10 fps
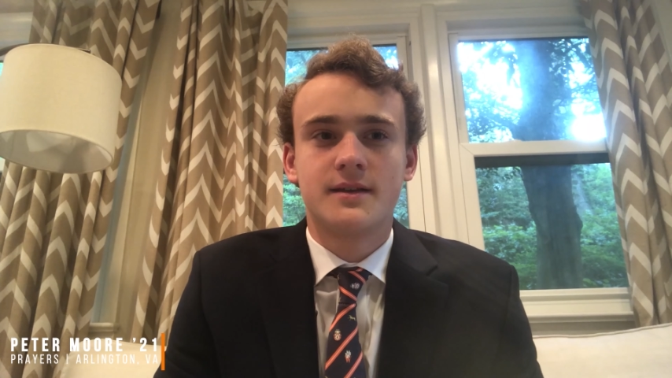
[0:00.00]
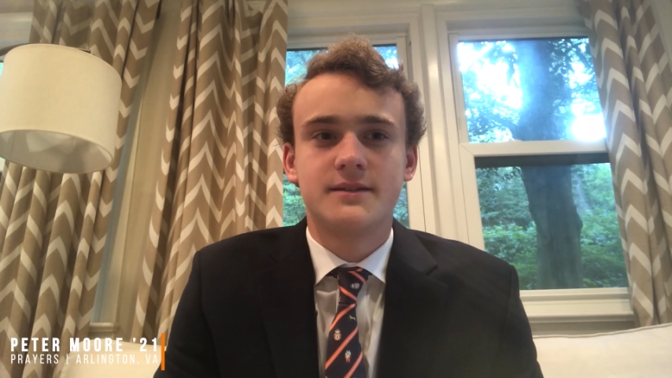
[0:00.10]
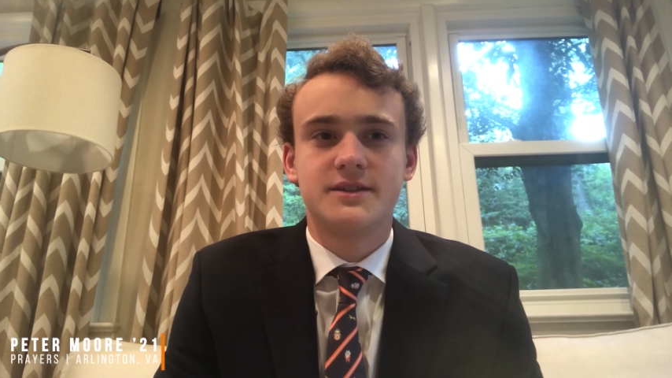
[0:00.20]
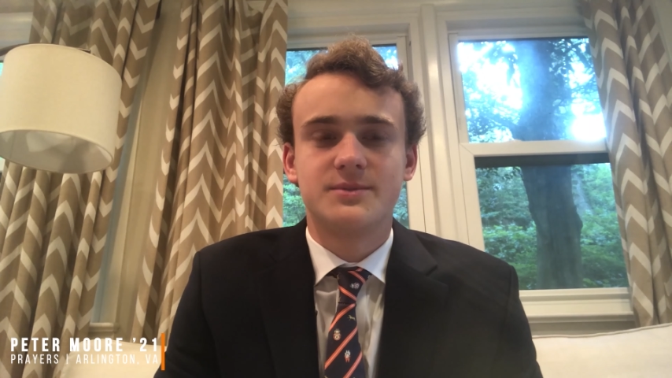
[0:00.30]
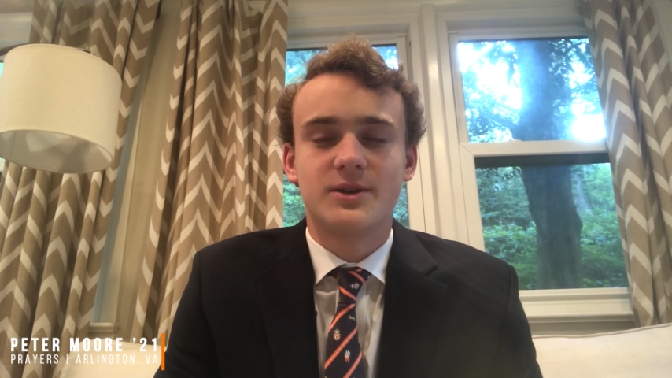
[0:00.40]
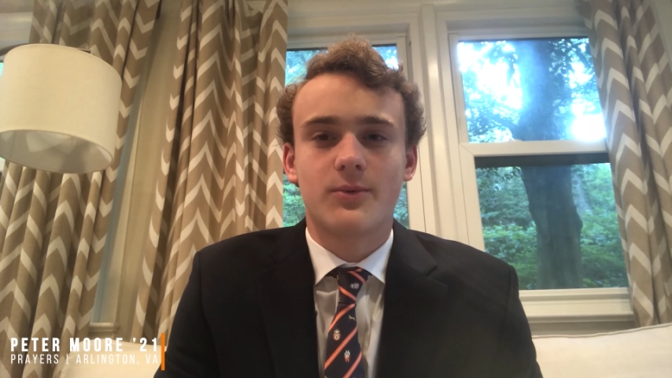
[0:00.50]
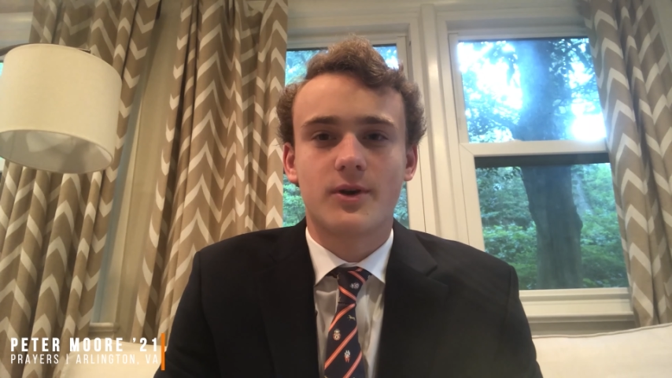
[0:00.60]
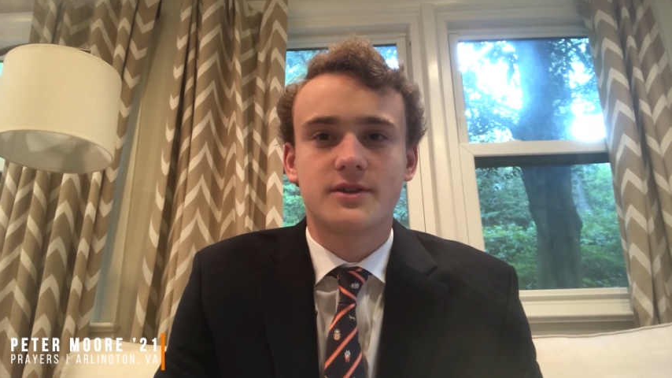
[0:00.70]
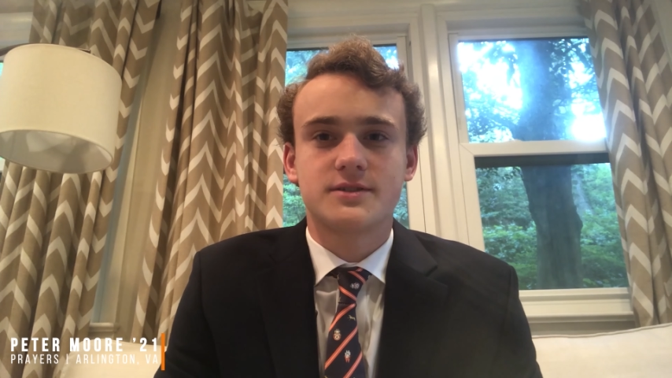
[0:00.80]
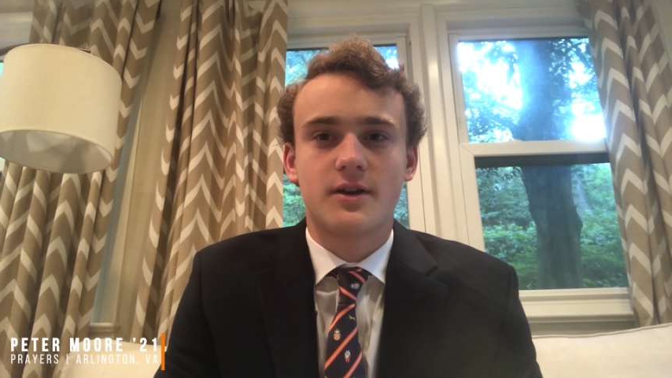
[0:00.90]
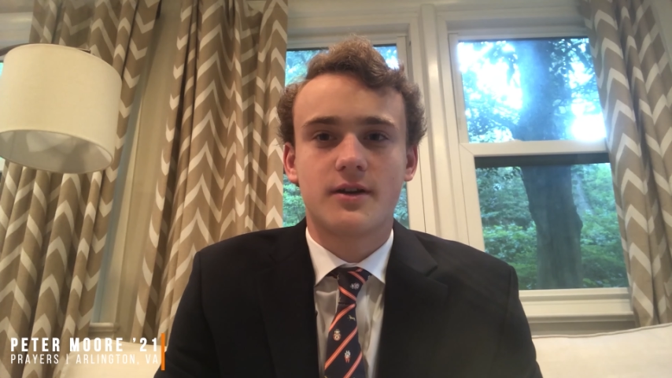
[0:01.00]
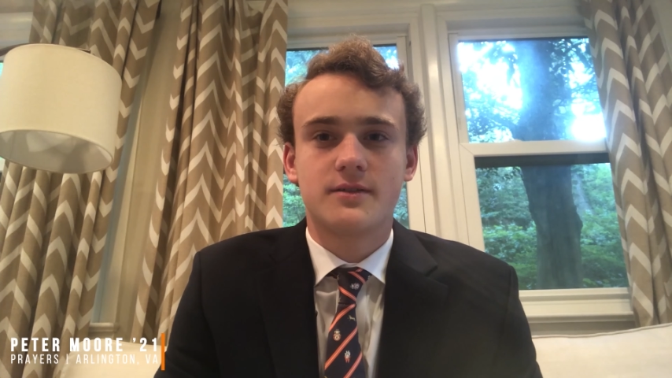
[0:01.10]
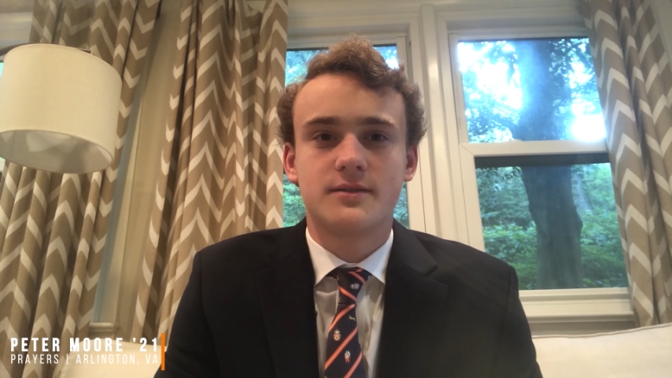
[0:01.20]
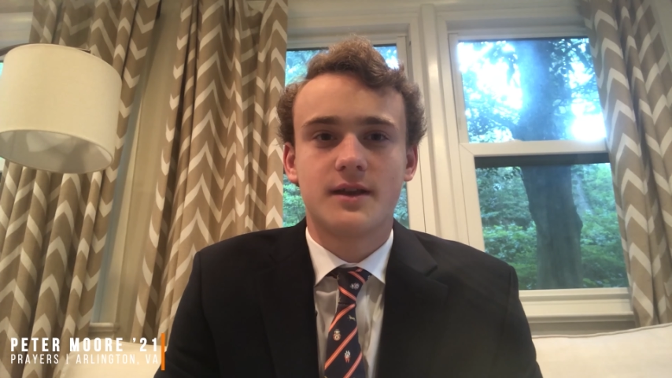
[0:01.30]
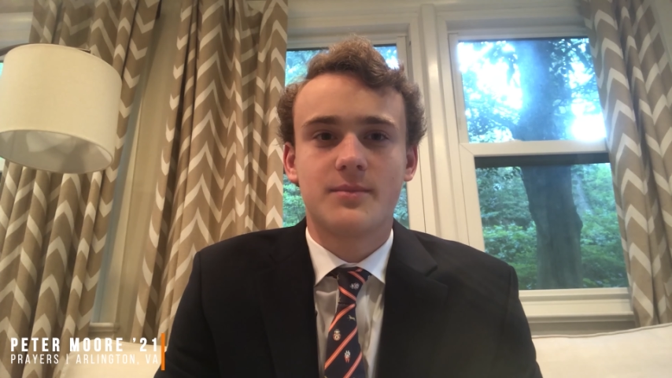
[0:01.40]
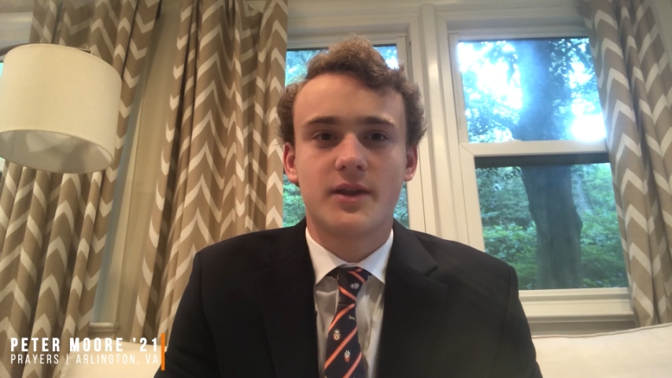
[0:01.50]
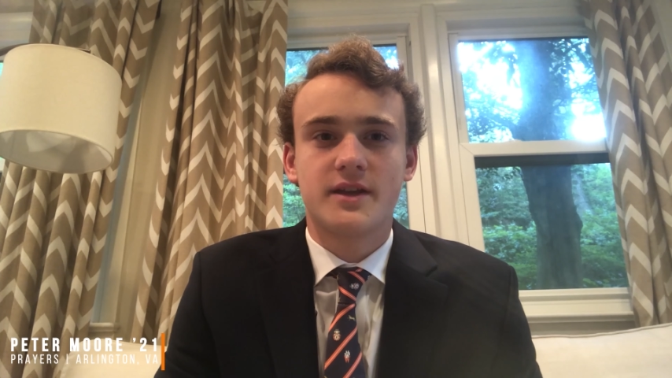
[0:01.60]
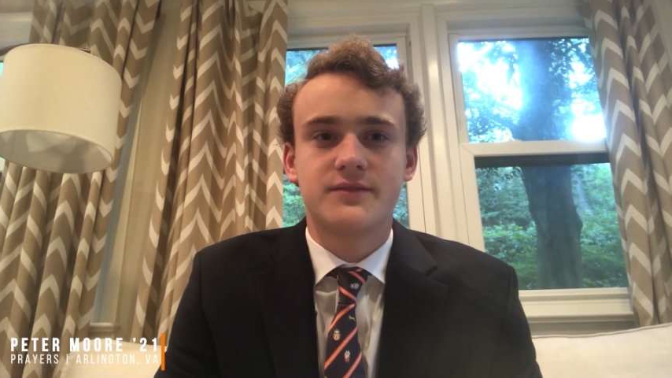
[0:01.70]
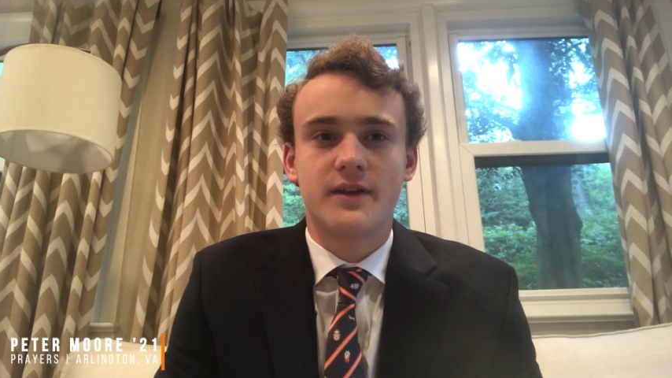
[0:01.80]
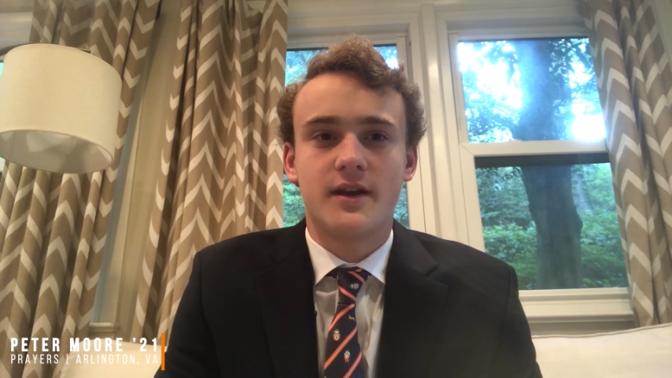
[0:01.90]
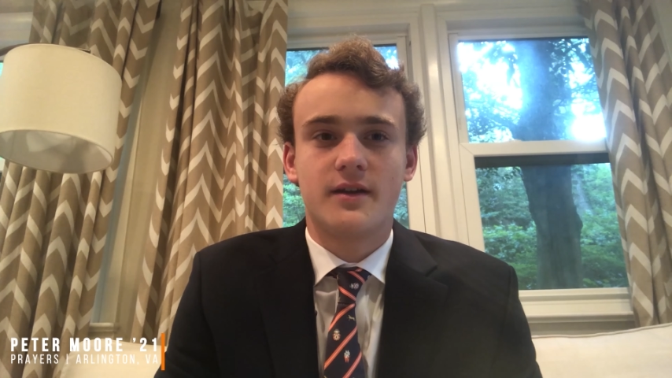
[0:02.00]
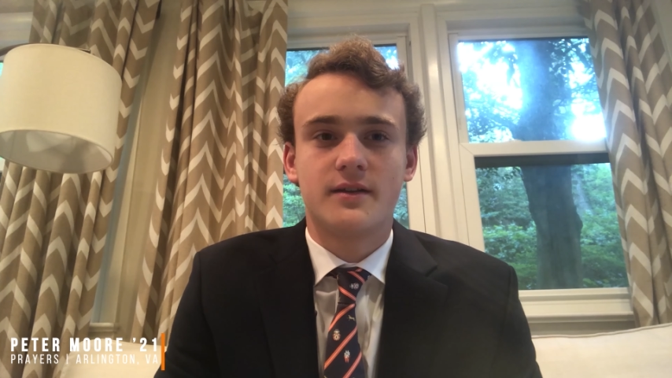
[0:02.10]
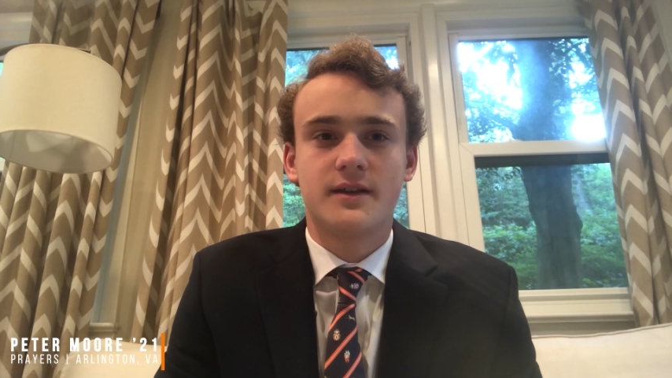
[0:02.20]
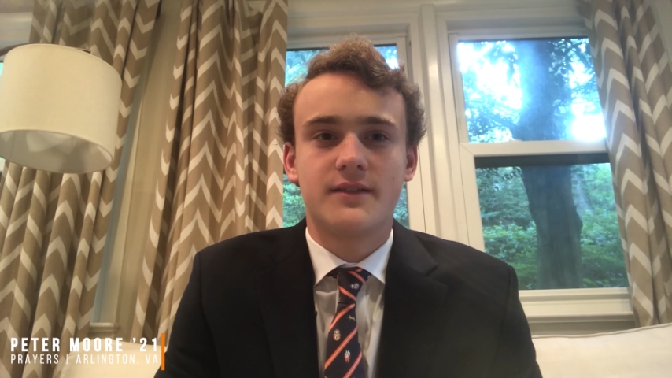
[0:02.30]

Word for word: Teach me to work as hard and play as fair